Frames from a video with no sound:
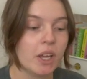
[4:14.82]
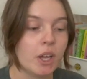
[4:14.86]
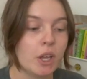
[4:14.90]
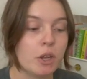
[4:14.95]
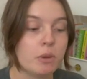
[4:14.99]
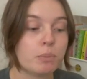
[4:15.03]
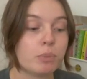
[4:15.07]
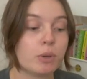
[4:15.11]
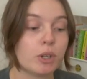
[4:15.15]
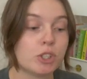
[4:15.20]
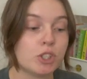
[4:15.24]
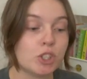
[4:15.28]

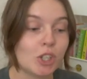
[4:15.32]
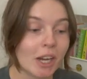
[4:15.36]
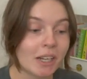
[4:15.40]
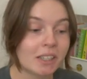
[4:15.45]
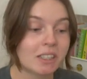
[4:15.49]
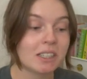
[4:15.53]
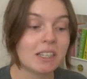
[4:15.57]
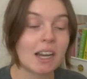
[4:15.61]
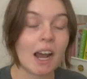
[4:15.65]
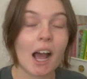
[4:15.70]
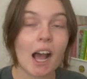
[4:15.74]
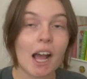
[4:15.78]

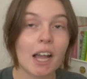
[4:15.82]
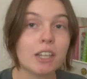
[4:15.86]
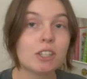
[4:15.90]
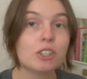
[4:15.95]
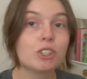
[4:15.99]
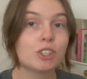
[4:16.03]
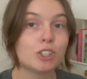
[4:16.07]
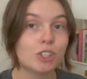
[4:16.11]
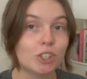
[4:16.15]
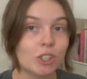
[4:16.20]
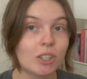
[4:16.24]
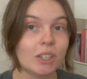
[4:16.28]
projected I
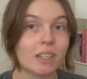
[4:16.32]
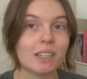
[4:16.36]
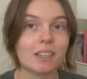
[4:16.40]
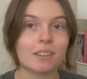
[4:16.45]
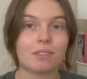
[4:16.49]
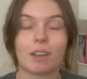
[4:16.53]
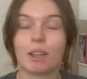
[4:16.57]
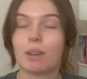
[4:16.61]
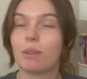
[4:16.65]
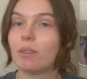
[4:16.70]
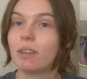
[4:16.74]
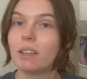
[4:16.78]
should, if
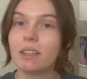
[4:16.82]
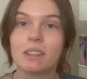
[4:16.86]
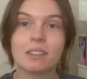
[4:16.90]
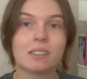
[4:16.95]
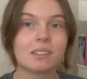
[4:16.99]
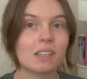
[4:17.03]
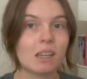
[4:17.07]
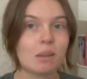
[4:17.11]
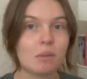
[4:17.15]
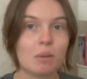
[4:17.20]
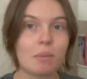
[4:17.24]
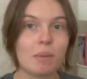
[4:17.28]
I read the
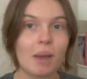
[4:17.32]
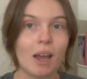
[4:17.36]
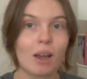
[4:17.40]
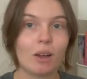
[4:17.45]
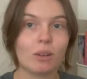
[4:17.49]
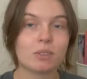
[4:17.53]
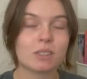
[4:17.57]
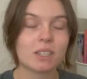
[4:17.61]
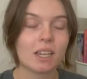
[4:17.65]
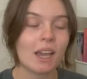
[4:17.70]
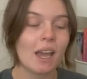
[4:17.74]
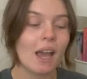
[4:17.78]
same
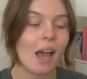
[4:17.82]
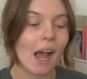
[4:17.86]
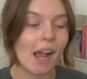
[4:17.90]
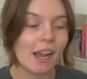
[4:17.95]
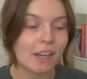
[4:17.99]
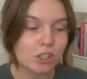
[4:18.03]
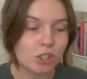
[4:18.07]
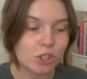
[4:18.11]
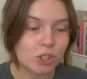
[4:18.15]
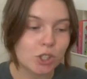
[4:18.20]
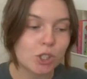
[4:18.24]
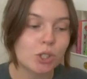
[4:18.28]
amount, I
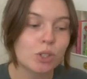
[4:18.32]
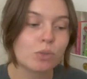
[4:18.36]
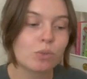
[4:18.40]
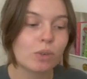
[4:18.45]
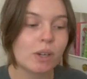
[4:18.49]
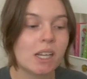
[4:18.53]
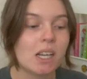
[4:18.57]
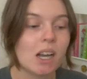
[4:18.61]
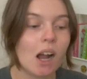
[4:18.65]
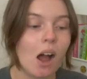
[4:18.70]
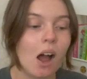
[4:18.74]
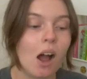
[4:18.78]
should
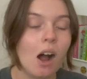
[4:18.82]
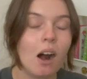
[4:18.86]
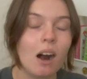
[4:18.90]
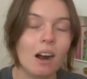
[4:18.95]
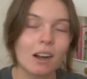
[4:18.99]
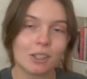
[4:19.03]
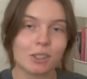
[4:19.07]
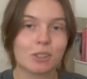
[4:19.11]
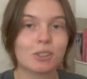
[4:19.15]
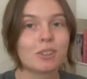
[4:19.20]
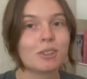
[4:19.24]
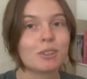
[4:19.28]
read
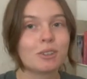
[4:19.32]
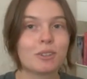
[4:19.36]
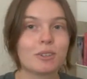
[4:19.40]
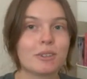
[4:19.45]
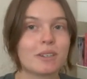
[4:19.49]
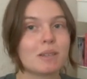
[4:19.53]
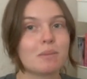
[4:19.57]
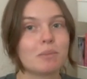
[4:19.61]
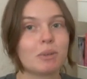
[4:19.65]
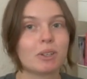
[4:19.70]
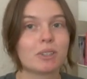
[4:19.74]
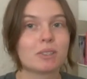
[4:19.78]

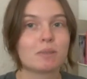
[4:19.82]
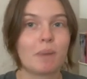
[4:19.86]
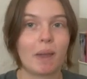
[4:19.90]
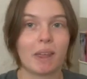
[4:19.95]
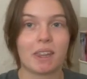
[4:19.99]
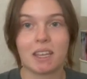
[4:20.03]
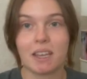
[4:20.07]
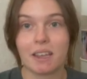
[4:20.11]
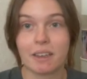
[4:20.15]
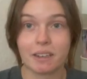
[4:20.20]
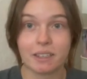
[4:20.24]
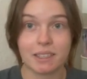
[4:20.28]
130 books by
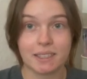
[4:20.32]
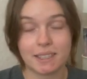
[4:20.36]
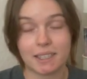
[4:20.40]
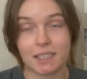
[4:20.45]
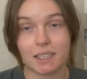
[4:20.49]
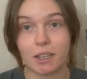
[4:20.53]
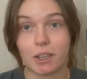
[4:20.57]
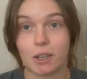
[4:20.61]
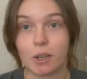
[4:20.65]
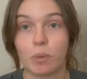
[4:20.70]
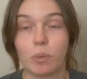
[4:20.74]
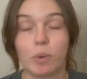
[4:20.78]
the end of the
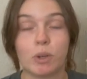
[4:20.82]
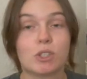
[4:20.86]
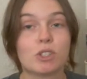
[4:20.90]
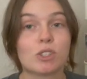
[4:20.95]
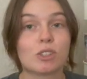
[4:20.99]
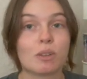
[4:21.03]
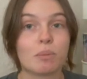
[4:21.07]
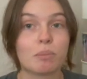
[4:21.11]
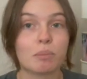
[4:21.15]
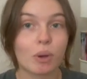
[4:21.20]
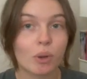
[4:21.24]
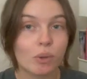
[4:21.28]
year, which is
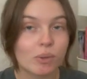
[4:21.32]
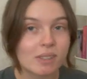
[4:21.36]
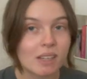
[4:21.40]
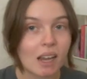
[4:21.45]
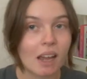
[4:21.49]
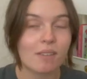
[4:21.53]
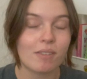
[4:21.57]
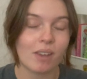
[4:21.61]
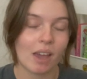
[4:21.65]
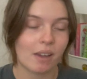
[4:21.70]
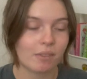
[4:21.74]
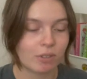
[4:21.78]
the most
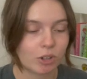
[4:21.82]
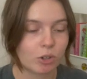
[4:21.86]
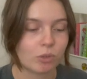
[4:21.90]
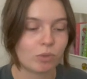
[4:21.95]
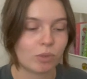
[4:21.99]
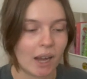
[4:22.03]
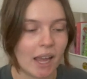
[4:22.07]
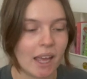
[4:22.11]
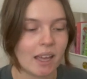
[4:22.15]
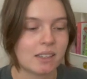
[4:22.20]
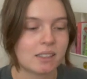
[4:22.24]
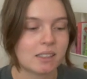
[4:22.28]
I've ever
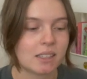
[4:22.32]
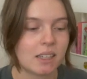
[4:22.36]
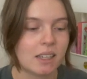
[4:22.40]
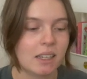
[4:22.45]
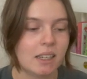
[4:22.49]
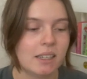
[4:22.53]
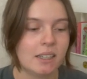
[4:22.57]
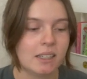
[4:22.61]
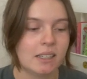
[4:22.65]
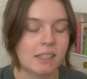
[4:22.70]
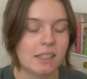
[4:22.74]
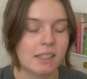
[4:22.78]
read.
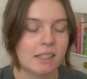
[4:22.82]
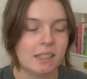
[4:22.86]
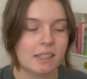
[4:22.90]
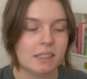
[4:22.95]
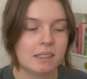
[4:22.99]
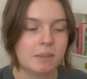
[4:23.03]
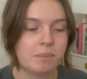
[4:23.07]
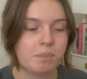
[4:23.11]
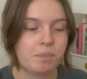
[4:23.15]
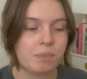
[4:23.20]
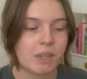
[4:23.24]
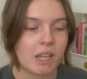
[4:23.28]

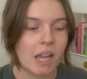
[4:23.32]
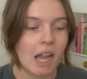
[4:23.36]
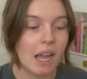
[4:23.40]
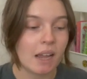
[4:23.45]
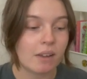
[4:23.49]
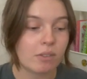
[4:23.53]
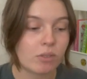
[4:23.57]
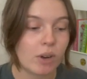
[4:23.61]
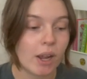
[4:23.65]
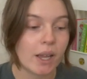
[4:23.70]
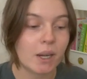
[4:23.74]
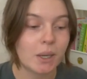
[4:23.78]

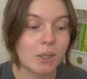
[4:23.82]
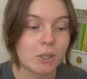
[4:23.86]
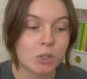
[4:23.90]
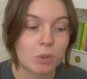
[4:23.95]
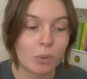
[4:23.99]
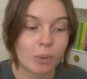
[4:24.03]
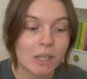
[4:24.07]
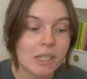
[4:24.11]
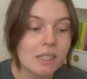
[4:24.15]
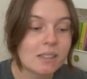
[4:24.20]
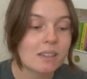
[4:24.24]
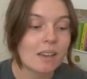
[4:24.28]
I've read
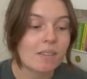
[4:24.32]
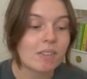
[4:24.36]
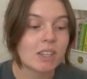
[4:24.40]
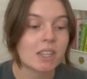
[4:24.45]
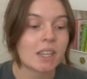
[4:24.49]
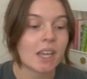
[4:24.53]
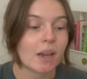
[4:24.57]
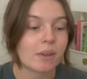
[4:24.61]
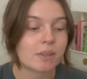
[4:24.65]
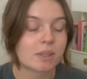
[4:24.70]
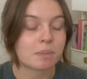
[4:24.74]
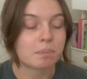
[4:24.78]

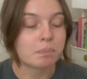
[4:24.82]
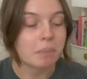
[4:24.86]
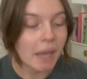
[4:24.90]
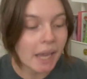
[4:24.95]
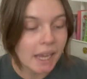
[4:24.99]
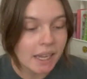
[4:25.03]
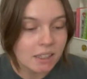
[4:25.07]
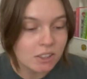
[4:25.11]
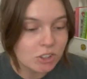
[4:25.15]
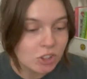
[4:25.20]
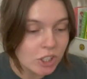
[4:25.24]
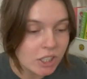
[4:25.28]
27,000
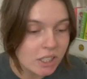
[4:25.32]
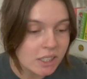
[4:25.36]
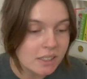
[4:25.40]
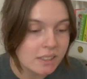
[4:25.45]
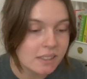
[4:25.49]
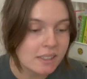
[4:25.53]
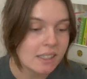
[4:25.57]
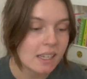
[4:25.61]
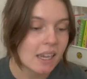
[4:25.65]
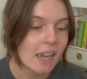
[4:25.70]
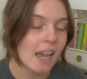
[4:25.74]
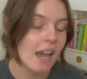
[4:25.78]

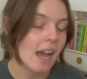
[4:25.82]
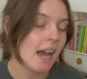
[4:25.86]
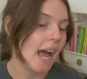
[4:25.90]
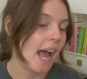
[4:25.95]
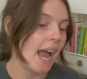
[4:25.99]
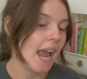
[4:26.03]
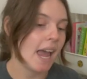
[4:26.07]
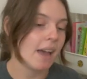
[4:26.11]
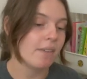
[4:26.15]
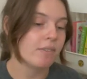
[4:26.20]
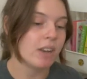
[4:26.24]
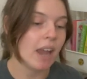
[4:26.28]
pages. I
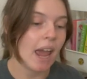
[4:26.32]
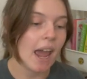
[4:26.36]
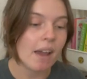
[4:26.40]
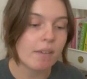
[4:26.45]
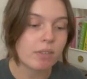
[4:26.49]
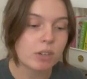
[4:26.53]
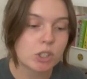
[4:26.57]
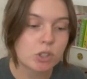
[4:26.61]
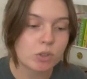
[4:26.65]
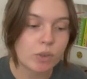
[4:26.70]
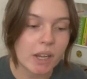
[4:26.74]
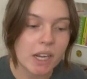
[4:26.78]
have an
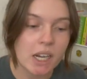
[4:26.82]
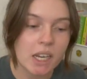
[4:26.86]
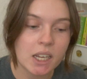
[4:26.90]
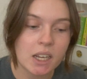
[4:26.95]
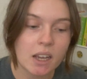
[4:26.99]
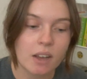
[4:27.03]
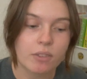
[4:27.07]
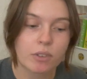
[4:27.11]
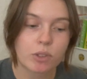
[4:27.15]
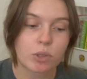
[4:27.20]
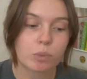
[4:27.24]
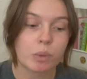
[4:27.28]
average rating
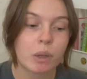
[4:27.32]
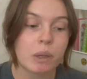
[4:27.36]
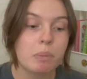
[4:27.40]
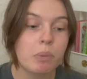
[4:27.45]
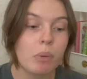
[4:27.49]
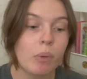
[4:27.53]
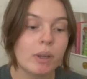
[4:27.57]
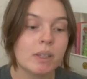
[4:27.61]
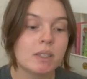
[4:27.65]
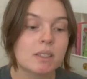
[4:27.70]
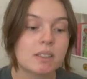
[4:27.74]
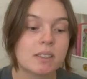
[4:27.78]
of
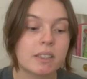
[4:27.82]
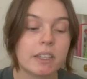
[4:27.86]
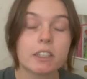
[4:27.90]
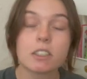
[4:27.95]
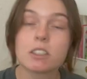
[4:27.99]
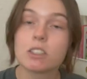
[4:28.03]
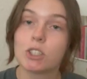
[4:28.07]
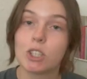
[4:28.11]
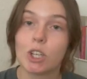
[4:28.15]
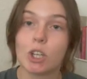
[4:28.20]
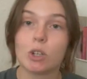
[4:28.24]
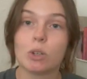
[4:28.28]

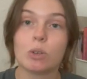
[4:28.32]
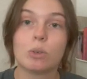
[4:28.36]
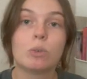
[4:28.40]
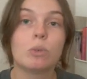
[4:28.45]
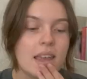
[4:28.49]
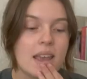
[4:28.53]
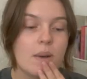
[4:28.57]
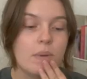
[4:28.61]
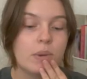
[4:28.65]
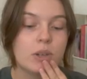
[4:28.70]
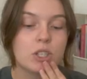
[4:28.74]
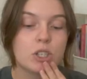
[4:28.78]
3.62,
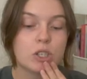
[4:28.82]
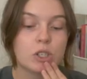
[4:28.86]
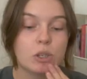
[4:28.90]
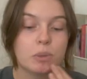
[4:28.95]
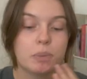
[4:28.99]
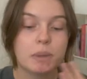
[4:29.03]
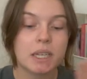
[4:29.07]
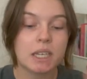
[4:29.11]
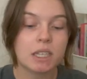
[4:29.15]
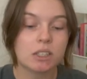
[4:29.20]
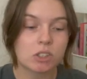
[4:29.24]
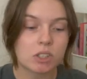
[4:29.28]
which it'll
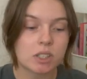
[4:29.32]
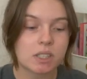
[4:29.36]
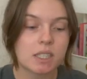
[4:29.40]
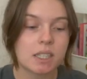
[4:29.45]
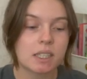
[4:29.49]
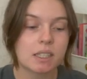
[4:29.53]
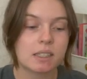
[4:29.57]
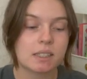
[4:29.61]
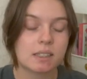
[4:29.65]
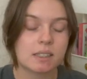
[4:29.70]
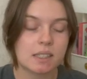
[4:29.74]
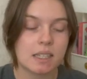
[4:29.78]
be interesting
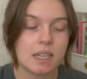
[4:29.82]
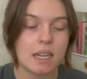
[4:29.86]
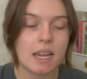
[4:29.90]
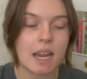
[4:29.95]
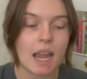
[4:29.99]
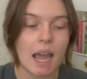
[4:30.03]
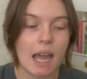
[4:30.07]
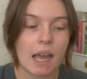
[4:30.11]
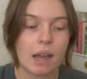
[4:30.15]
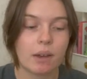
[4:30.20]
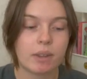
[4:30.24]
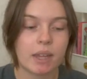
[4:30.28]
to see
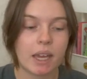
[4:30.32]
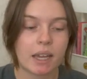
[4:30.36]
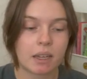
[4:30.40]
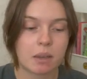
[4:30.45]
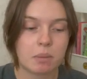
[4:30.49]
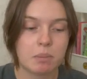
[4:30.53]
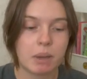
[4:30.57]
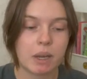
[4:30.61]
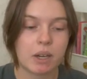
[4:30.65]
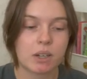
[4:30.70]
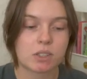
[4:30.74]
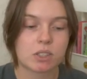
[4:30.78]
how that
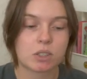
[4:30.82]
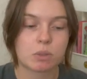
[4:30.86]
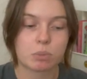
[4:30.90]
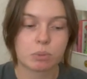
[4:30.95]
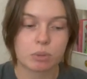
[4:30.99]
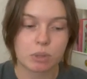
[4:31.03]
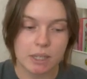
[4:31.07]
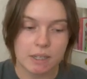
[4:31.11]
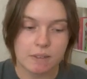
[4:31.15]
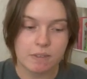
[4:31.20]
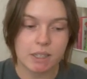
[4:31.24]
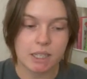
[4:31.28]
compares to
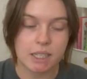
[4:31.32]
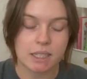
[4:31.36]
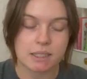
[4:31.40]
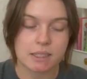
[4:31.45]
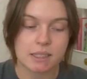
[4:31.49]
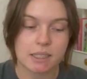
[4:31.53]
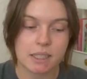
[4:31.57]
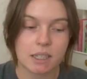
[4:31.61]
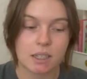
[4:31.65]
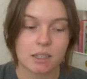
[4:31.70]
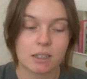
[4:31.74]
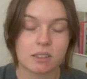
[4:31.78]
previous
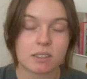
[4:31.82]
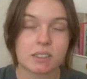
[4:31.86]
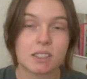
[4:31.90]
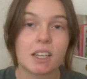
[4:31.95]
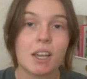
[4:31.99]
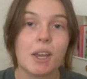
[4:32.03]
years